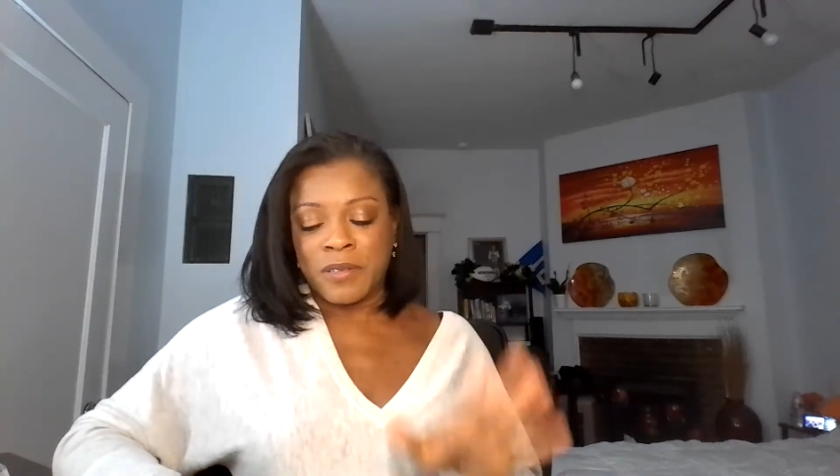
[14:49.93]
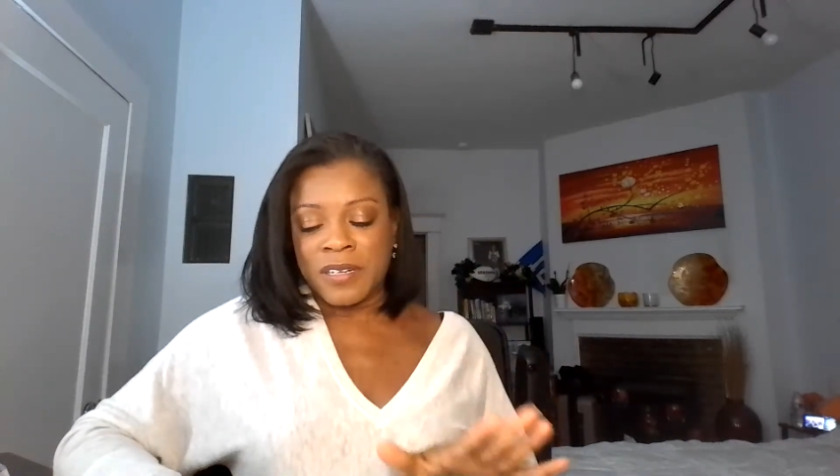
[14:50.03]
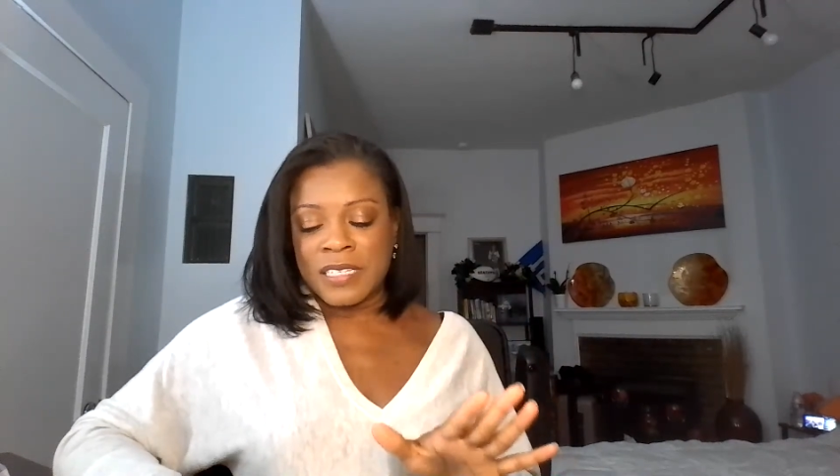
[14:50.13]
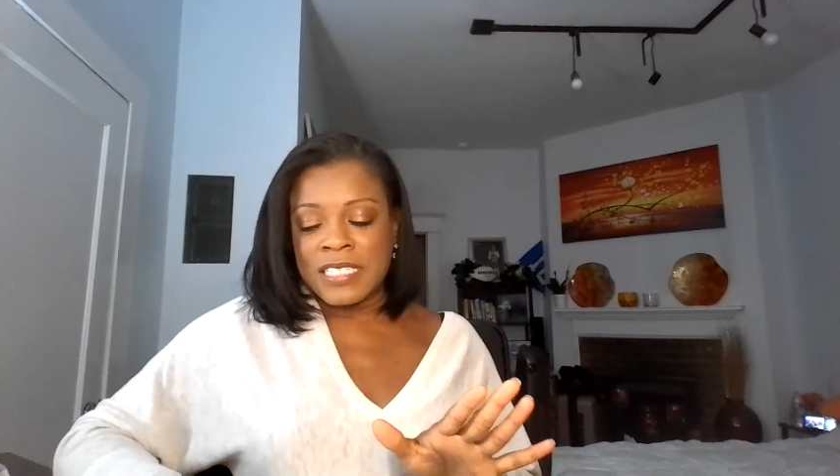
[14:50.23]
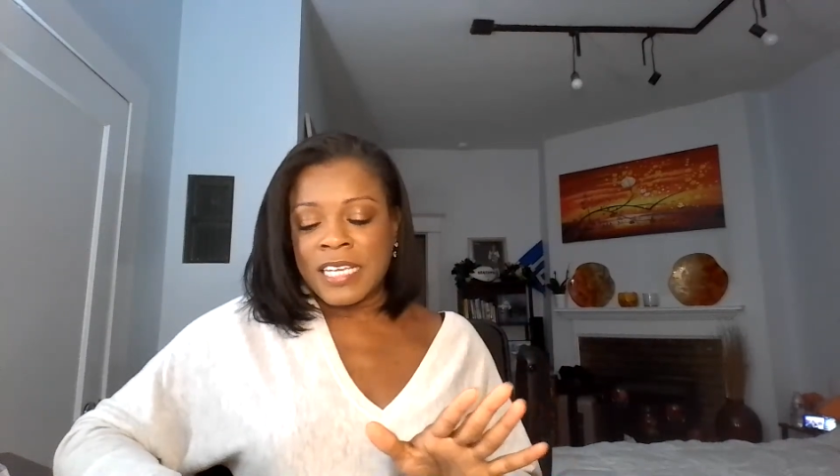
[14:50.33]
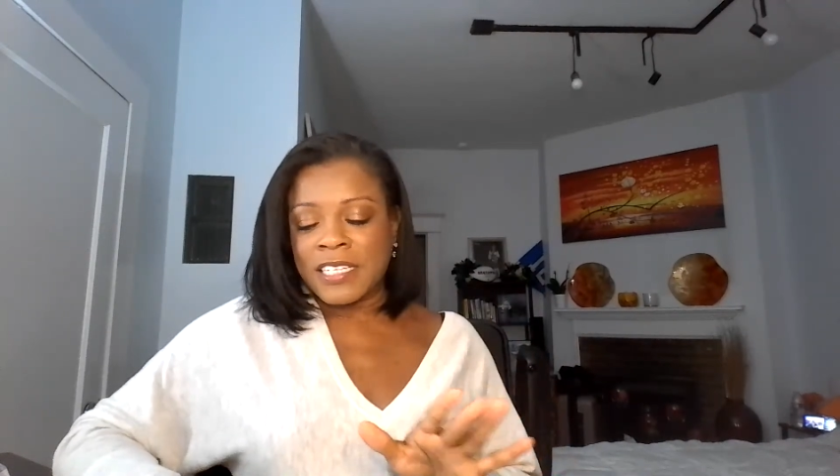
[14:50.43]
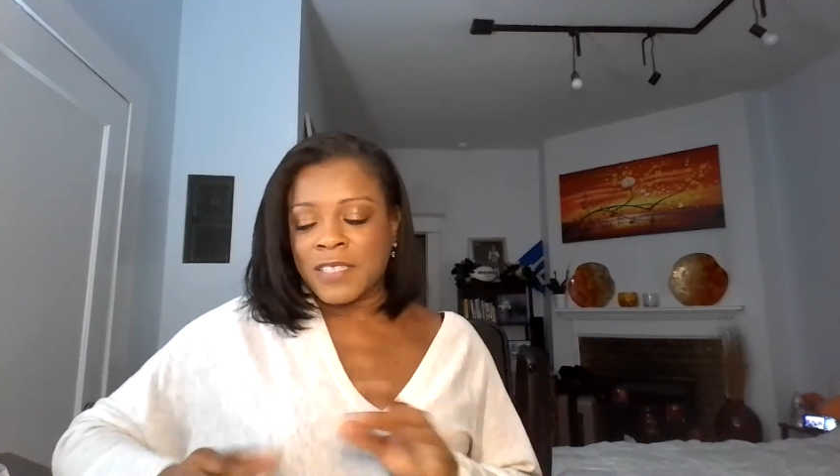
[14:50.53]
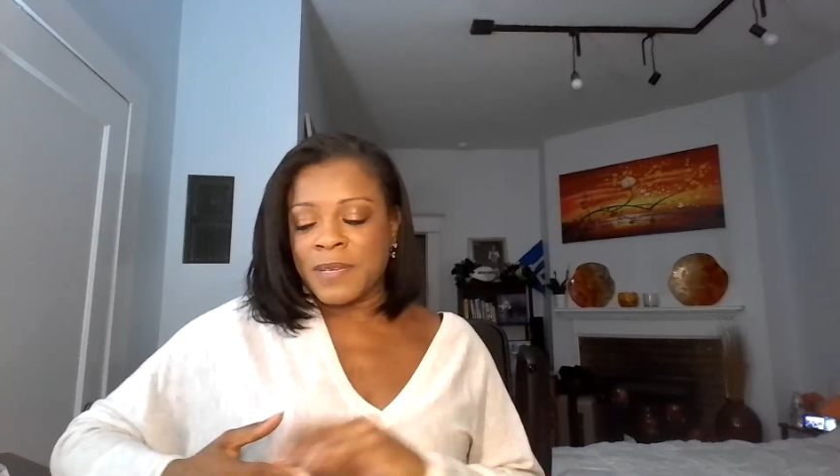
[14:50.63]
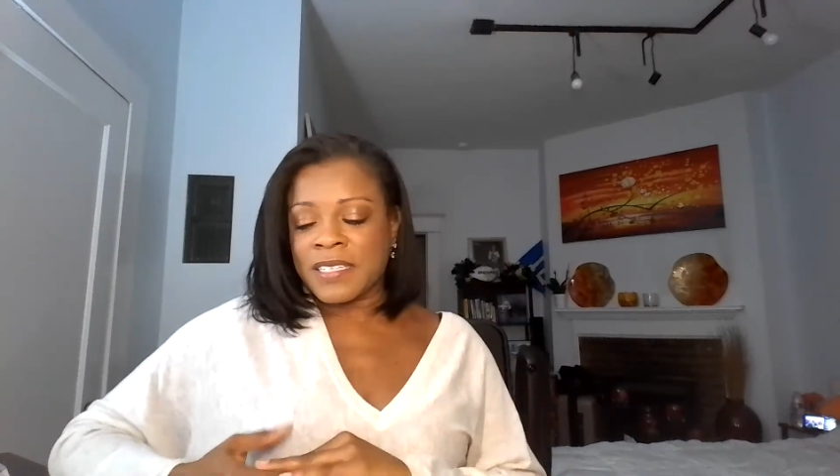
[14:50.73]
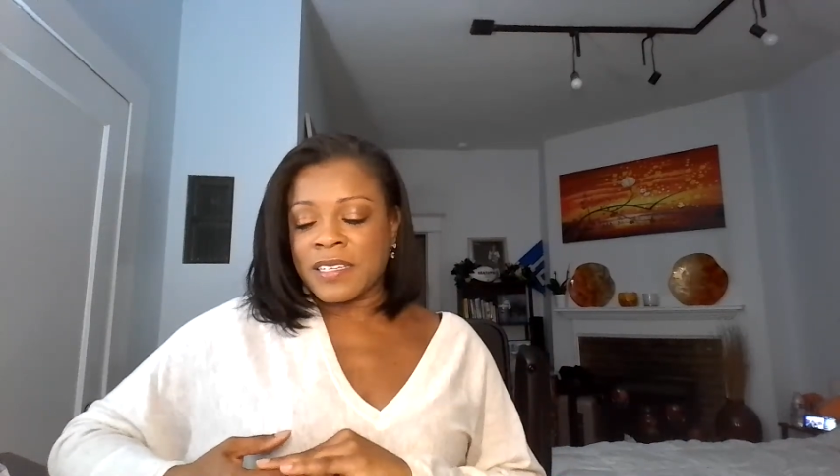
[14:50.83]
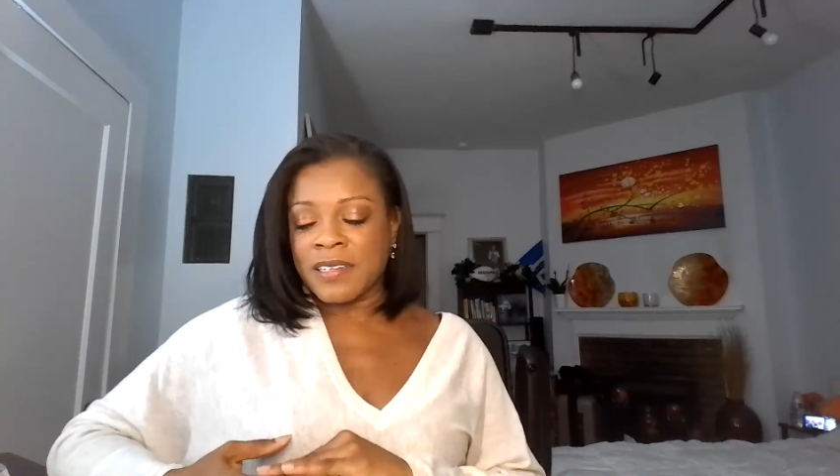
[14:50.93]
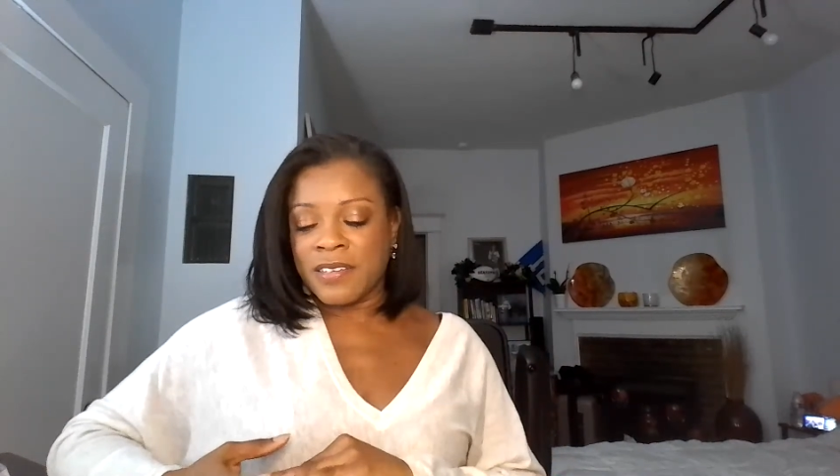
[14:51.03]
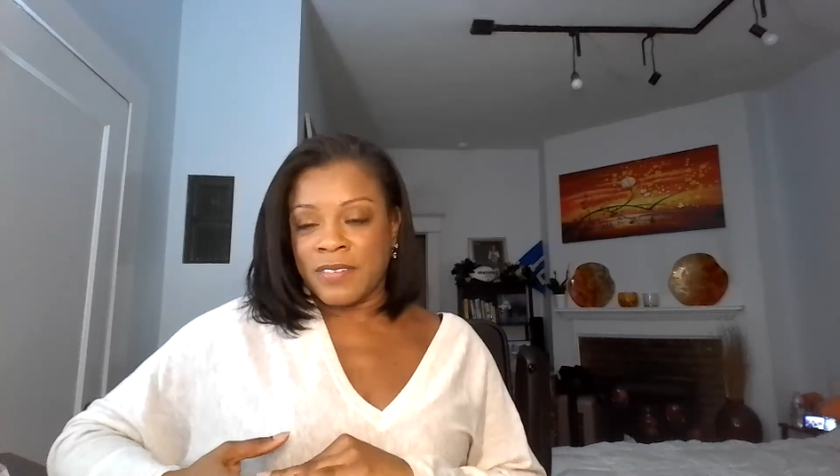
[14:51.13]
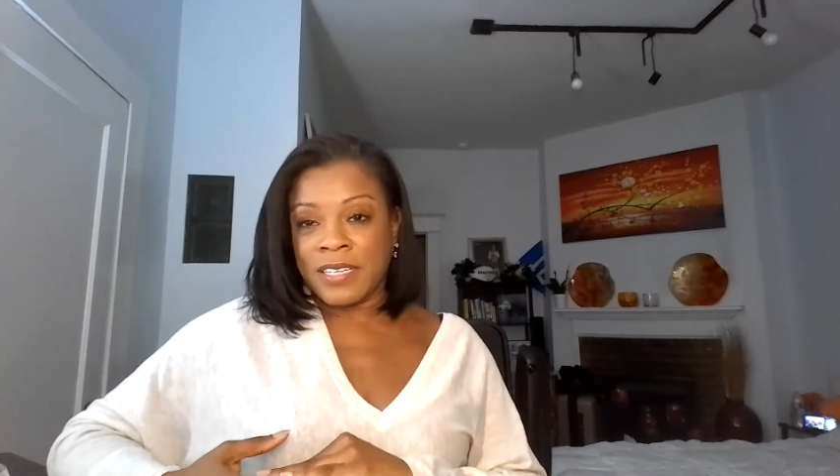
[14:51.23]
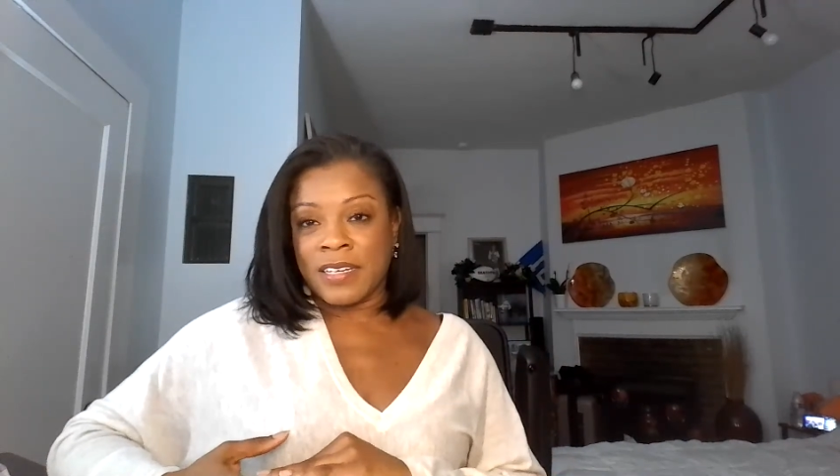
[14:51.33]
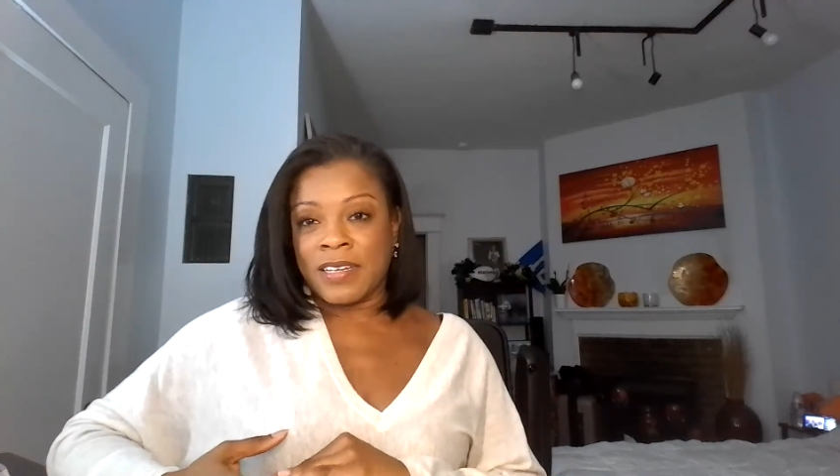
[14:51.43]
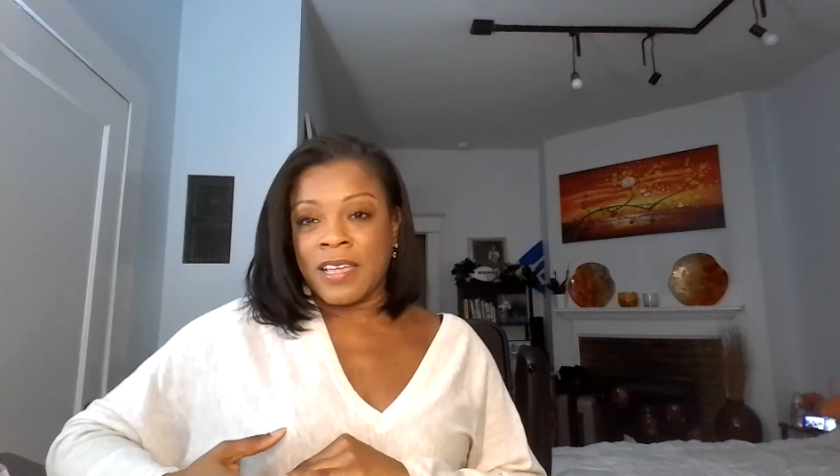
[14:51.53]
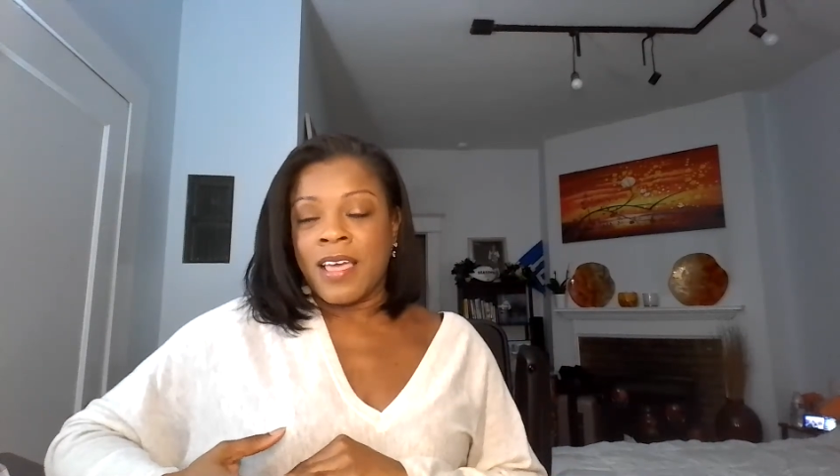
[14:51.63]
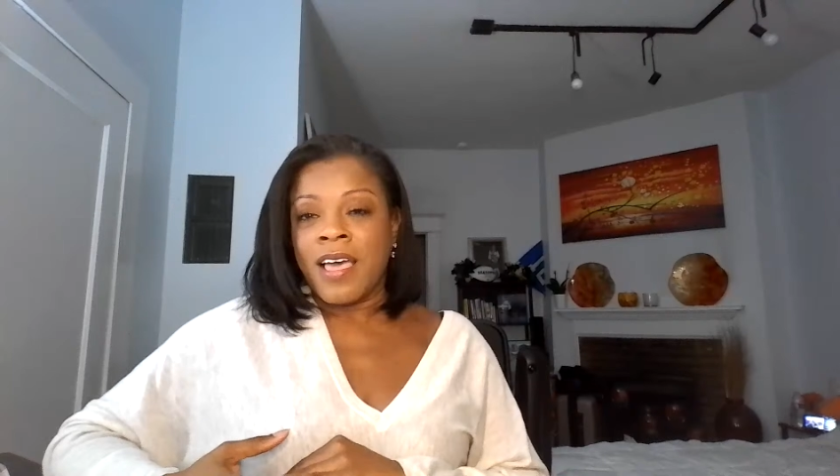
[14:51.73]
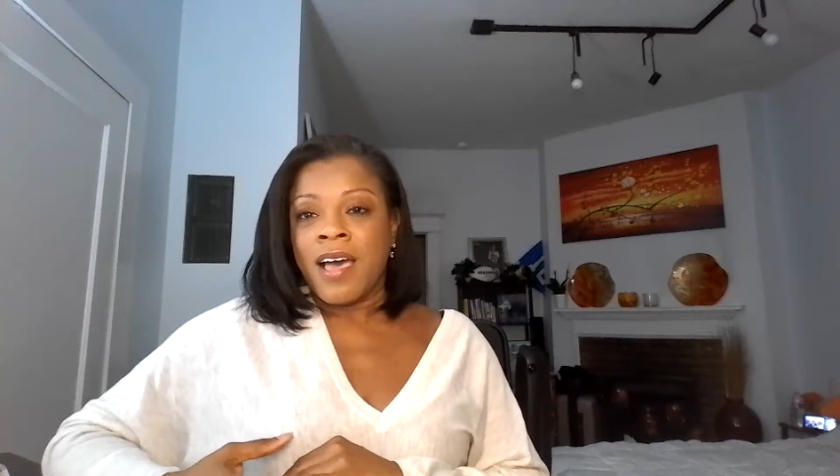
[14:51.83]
Orleans Saints picked Olivia.